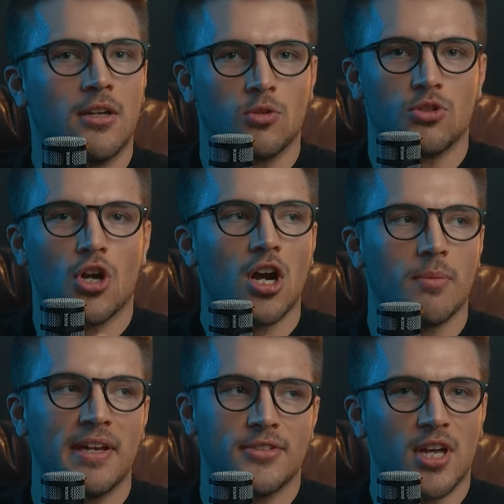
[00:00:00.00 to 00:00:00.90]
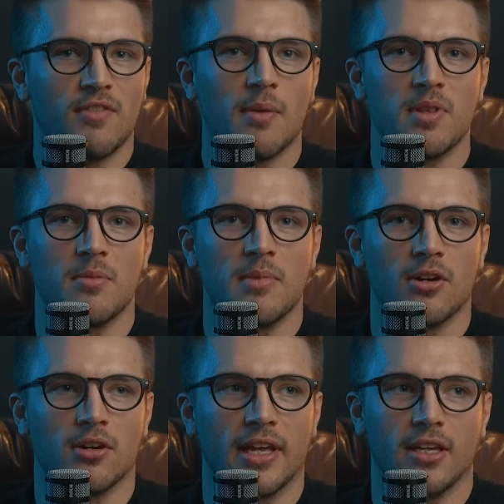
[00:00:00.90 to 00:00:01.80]
talk myself up in the
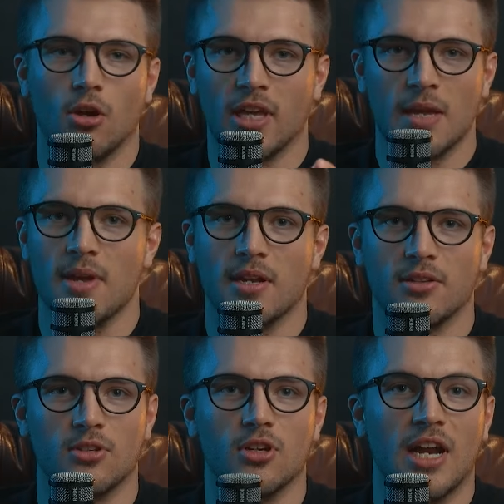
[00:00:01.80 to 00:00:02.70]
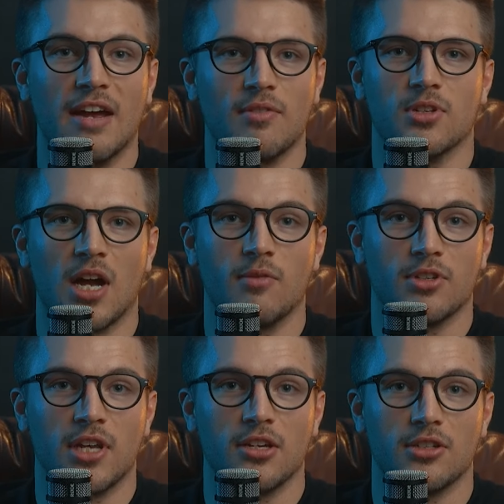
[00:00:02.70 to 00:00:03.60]
mirror like okay man you're gonna have this
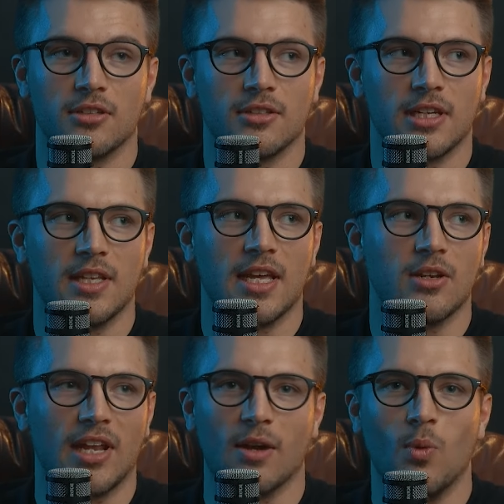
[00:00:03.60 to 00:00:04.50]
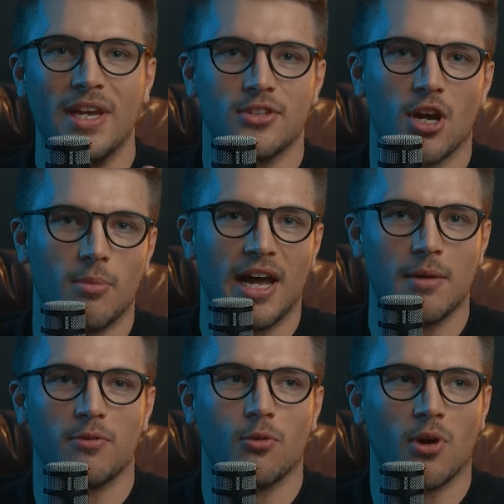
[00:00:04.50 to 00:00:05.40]
conversation and then like weeks go by
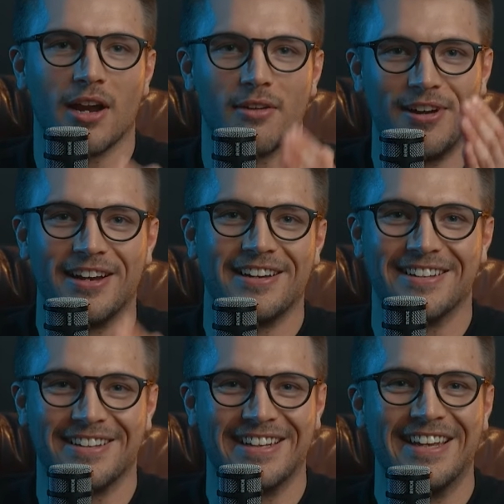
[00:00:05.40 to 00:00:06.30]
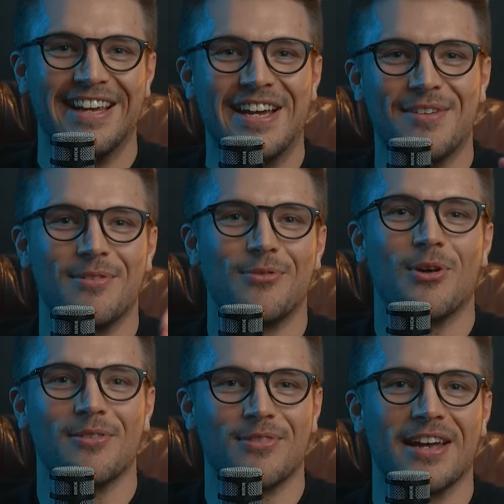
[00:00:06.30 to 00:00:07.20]
before i finally before
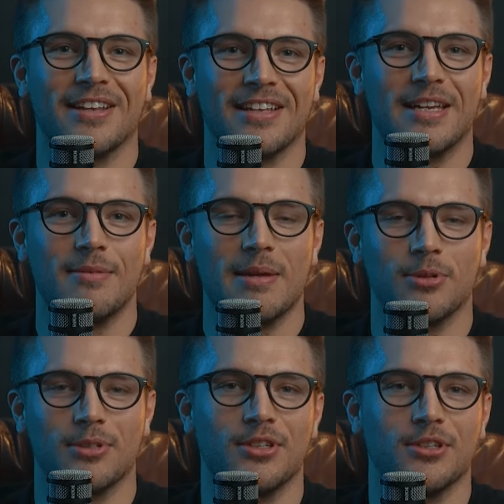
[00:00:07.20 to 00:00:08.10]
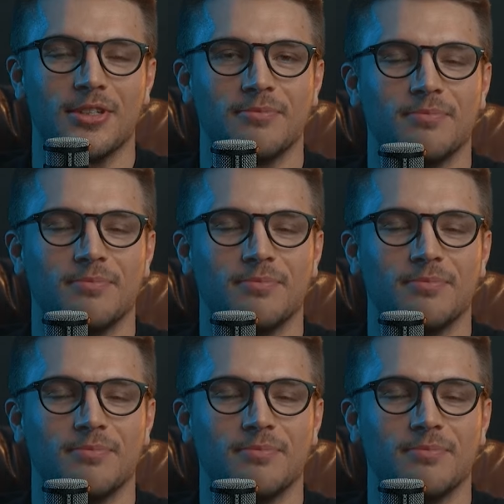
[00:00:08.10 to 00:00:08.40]
i finally yeah. am able to do it